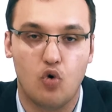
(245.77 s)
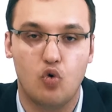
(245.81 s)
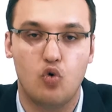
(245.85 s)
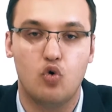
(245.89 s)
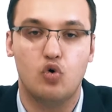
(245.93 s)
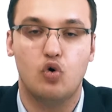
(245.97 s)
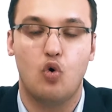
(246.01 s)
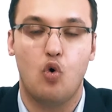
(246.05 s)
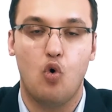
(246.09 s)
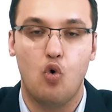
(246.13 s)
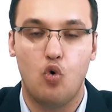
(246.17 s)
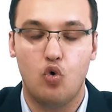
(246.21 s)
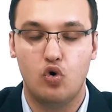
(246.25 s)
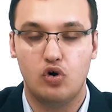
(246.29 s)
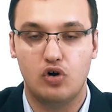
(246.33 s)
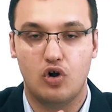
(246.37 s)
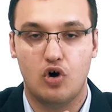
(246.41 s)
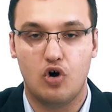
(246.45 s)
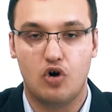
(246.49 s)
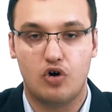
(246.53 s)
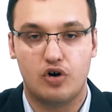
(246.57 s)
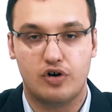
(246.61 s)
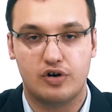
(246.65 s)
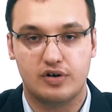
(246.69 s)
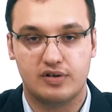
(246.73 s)
all,
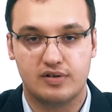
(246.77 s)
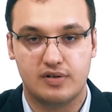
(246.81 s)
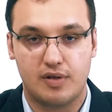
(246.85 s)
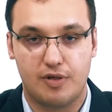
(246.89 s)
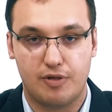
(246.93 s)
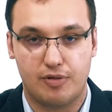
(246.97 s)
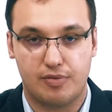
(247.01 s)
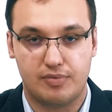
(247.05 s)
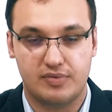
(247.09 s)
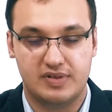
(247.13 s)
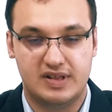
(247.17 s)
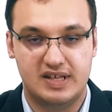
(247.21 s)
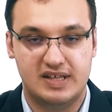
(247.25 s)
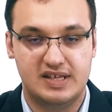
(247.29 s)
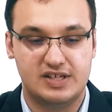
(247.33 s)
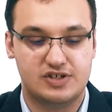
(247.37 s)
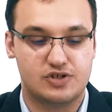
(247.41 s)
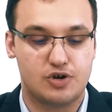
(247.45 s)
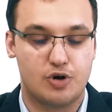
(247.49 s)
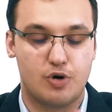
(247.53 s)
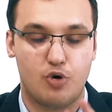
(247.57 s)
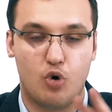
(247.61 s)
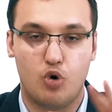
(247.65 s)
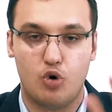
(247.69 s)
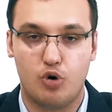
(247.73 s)
all are
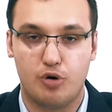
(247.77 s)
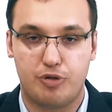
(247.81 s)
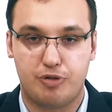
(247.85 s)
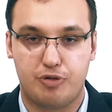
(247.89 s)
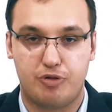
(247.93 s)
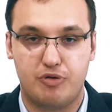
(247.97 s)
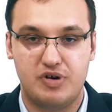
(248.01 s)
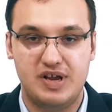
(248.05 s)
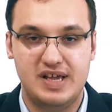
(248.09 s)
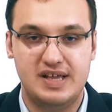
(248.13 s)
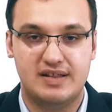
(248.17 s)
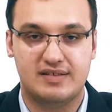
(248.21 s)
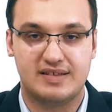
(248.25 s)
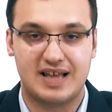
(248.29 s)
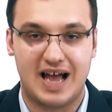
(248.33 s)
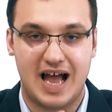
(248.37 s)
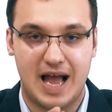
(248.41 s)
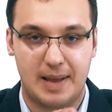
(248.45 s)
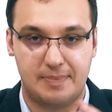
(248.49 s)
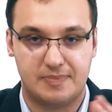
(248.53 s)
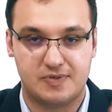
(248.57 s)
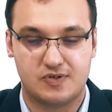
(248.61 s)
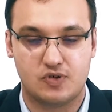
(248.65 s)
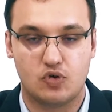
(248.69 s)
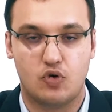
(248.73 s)
these are all three
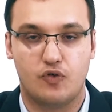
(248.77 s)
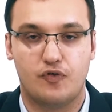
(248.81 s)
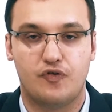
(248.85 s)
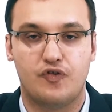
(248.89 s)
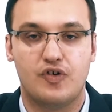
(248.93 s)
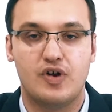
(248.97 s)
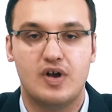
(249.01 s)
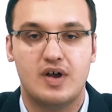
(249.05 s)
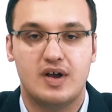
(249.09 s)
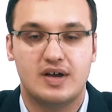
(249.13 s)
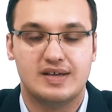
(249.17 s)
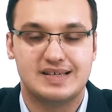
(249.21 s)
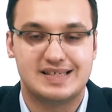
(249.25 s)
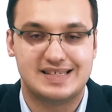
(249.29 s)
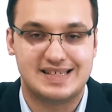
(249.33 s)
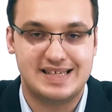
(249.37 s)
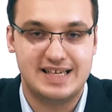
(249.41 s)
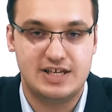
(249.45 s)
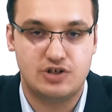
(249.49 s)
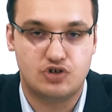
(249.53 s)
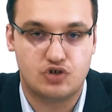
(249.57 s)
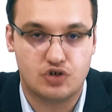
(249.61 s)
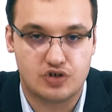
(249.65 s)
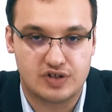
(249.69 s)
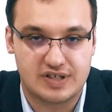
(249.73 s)
types of
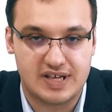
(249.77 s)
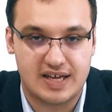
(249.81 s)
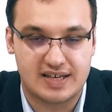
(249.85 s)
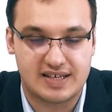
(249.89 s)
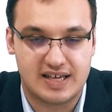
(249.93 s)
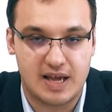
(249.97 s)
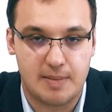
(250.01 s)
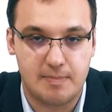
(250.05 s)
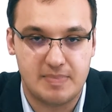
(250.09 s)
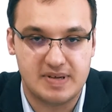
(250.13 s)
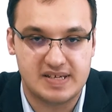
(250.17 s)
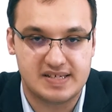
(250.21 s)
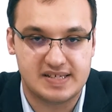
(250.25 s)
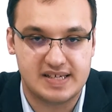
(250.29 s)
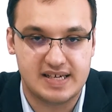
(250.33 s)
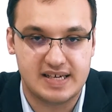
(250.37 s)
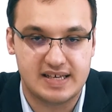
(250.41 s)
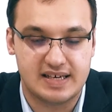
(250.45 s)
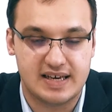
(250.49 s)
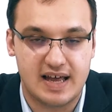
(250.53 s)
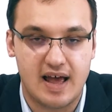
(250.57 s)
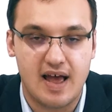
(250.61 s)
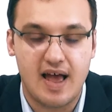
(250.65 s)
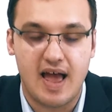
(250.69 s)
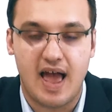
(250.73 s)
seizures that can be
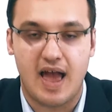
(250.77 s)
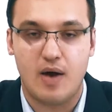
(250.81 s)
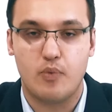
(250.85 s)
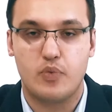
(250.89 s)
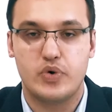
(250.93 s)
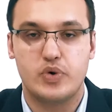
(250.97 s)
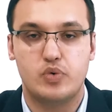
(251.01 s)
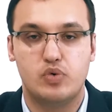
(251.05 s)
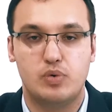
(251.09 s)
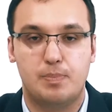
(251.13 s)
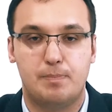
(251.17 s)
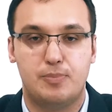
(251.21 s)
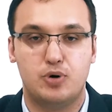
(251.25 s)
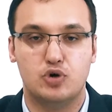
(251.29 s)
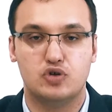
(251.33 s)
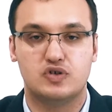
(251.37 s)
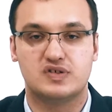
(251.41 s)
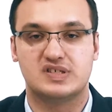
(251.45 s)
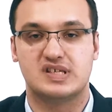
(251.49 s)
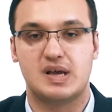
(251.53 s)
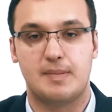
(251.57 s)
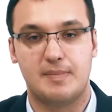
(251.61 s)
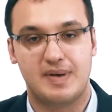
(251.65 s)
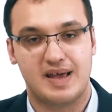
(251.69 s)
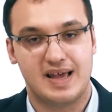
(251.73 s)
seen and we will
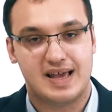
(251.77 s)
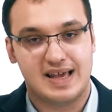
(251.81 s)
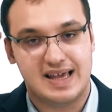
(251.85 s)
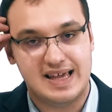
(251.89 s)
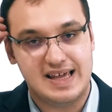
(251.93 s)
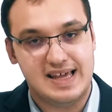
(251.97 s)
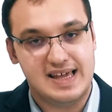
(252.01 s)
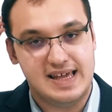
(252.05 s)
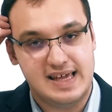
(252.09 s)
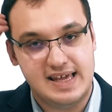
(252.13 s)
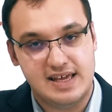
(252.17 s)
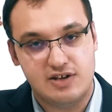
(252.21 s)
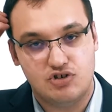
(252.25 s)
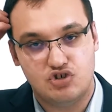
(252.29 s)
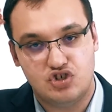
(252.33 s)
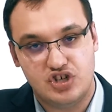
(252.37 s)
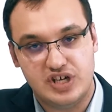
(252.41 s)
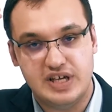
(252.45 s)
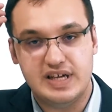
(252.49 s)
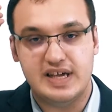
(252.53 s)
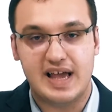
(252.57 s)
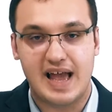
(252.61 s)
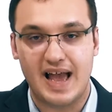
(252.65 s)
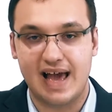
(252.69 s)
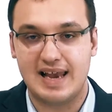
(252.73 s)
put some
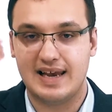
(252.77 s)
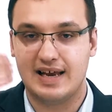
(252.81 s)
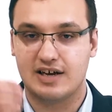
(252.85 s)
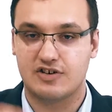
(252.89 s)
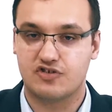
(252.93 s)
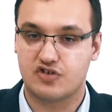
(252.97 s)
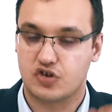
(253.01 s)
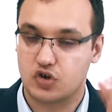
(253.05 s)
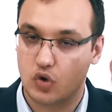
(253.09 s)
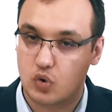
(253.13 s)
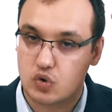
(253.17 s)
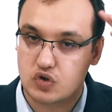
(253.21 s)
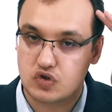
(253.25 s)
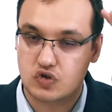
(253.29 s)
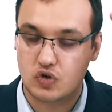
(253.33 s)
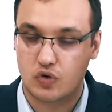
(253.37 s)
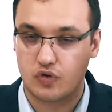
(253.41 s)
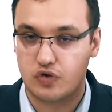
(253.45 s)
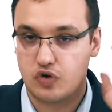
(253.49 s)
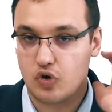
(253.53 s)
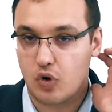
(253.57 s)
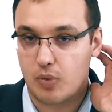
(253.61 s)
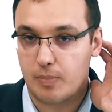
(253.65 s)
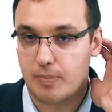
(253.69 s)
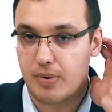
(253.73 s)
EEG electrodes
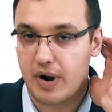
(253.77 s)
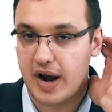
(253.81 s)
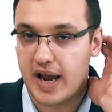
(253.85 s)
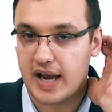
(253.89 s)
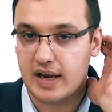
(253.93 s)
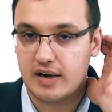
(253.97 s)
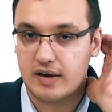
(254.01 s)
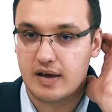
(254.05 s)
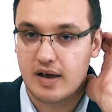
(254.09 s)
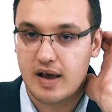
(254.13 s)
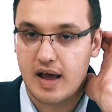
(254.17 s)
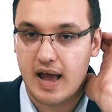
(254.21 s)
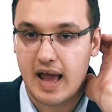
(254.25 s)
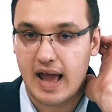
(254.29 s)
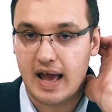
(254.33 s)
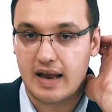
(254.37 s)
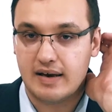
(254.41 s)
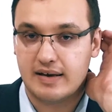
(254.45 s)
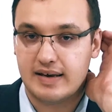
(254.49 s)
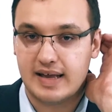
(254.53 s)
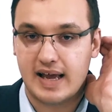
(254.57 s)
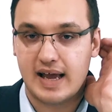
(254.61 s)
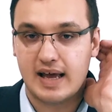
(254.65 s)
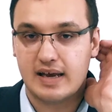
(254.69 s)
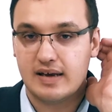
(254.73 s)
on your brain
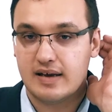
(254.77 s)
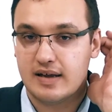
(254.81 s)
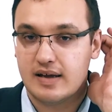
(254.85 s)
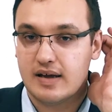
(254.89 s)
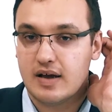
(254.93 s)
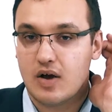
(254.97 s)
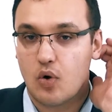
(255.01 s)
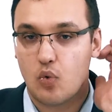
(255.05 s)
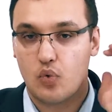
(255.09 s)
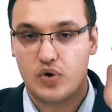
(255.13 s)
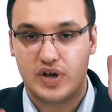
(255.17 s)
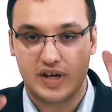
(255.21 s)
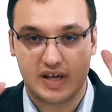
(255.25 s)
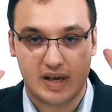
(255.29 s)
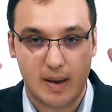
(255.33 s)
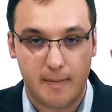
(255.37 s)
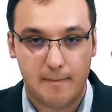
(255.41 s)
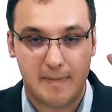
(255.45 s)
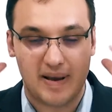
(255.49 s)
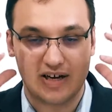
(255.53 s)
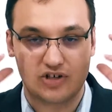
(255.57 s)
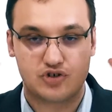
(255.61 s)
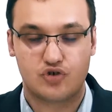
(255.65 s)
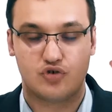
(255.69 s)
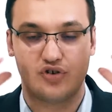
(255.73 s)
and then we
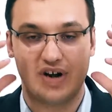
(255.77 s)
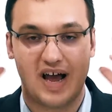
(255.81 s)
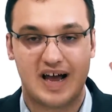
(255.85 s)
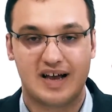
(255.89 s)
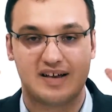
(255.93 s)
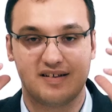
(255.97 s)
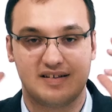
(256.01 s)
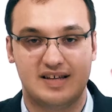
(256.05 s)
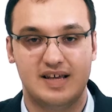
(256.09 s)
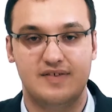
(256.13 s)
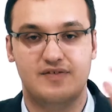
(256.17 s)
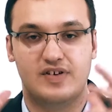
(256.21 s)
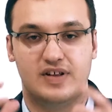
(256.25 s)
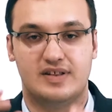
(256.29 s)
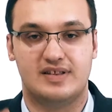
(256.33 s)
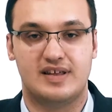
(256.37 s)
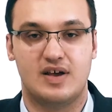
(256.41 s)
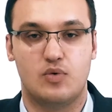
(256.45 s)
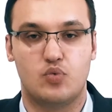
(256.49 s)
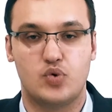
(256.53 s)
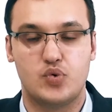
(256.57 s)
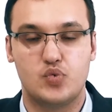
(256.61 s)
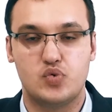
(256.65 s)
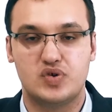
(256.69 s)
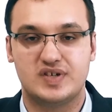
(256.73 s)
can measure the
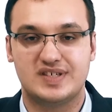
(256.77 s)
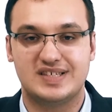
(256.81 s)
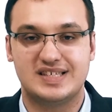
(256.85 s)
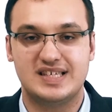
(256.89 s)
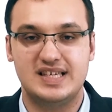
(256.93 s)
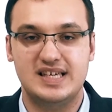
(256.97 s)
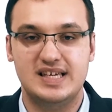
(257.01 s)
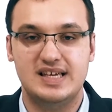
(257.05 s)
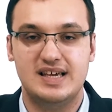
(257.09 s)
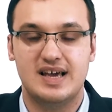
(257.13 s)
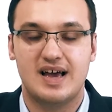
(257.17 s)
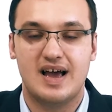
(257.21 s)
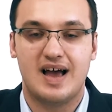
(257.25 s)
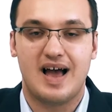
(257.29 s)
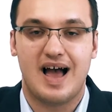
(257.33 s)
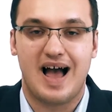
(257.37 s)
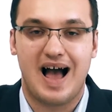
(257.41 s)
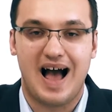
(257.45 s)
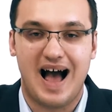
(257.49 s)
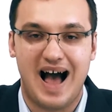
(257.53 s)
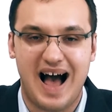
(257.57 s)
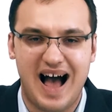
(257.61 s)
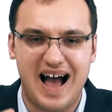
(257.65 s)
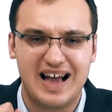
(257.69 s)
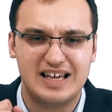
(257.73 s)
activity and we will see
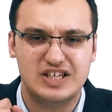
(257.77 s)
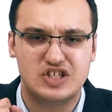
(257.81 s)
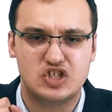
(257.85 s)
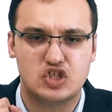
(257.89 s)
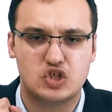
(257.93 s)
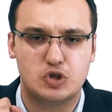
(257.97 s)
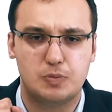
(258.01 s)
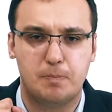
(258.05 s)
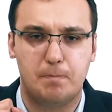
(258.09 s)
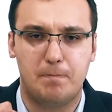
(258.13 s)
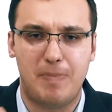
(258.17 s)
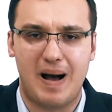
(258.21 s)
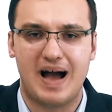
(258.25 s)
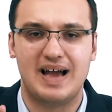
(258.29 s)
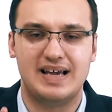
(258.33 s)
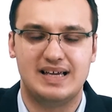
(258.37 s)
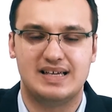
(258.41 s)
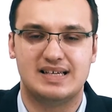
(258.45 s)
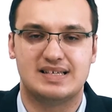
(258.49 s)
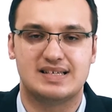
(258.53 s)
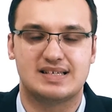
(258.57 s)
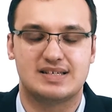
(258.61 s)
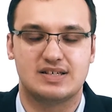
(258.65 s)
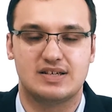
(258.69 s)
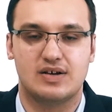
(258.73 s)
high
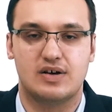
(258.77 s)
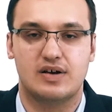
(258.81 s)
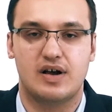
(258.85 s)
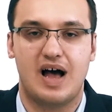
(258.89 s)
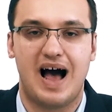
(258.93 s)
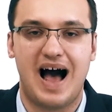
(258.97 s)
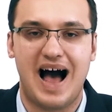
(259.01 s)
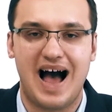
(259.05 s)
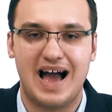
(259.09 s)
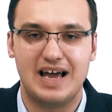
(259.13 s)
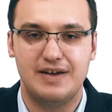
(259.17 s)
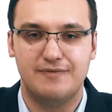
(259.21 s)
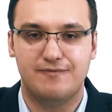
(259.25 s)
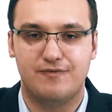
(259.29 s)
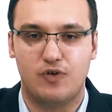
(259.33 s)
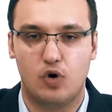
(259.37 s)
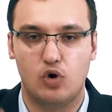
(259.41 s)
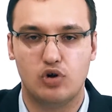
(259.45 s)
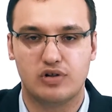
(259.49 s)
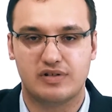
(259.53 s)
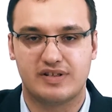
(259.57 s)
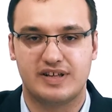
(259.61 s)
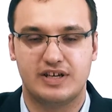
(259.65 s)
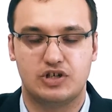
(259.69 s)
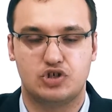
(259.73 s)
spikes uh, high
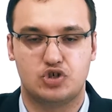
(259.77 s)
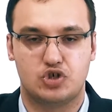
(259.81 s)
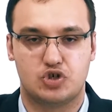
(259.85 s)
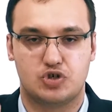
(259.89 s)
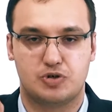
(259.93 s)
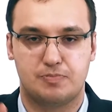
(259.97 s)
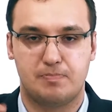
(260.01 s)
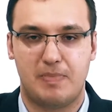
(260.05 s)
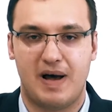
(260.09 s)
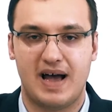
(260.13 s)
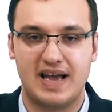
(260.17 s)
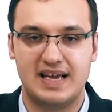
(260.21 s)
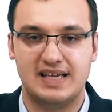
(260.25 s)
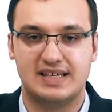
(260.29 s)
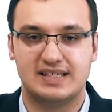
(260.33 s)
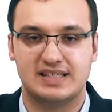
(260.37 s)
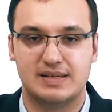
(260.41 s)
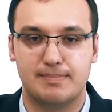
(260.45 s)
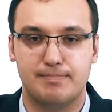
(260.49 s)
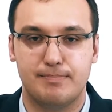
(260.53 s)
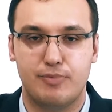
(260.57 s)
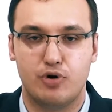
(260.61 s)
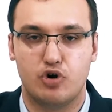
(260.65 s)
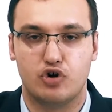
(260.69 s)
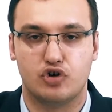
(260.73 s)
voltage
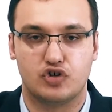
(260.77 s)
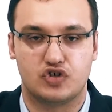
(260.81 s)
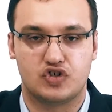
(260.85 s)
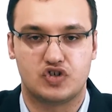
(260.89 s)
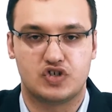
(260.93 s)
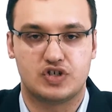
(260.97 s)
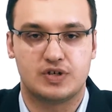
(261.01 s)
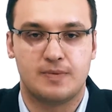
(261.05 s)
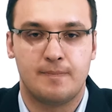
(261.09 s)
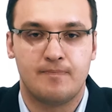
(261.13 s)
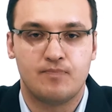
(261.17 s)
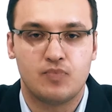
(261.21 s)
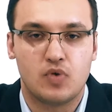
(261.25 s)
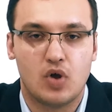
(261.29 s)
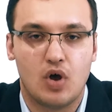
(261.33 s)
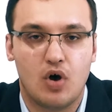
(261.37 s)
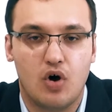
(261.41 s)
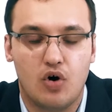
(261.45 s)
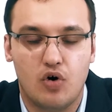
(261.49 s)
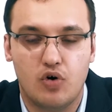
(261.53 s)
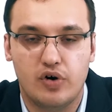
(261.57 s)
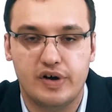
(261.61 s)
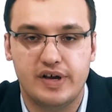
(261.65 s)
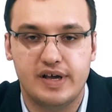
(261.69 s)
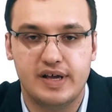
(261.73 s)
spikes and bursts
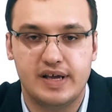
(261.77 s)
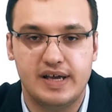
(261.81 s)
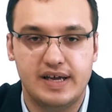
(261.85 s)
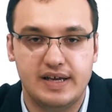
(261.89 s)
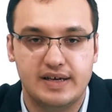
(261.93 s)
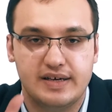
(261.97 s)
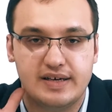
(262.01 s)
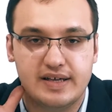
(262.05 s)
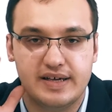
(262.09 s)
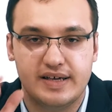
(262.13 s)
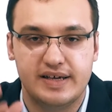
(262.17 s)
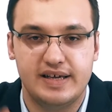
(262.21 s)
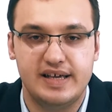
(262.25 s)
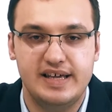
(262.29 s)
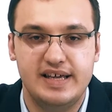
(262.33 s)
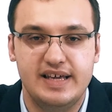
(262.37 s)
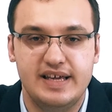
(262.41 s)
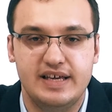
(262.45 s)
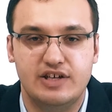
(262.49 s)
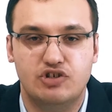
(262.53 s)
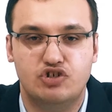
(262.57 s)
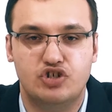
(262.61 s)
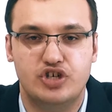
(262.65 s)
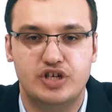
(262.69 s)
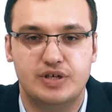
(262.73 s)
in the
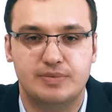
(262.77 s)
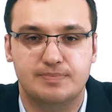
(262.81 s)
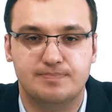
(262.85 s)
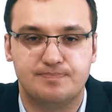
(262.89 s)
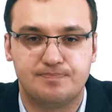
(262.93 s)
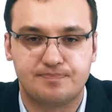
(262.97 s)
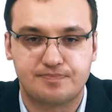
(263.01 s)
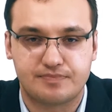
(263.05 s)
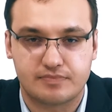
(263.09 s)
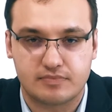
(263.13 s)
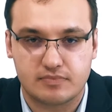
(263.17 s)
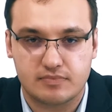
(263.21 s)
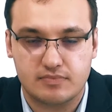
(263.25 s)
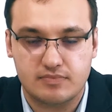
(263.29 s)
EEG